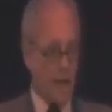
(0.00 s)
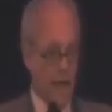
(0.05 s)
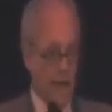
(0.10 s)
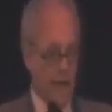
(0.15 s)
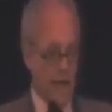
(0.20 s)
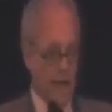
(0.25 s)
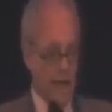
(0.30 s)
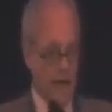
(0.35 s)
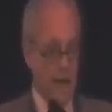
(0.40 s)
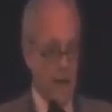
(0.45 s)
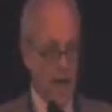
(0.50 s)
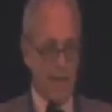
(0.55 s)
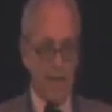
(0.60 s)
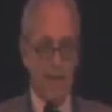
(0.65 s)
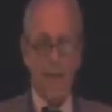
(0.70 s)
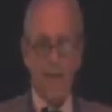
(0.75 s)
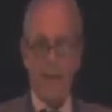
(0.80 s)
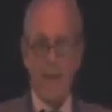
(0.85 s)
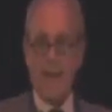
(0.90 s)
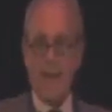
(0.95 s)
And I
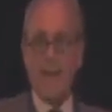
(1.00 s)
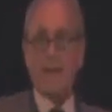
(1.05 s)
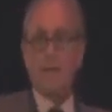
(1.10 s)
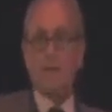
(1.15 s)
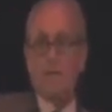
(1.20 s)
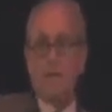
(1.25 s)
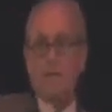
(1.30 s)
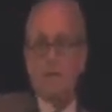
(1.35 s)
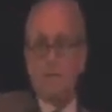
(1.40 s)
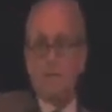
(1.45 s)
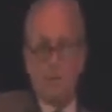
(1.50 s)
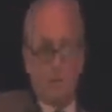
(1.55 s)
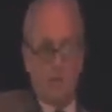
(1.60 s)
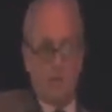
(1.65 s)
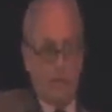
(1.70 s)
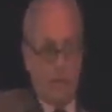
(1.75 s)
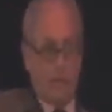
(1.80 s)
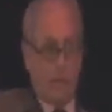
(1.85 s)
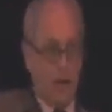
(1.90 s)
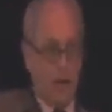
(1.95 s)
like
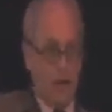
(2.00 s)
Etner's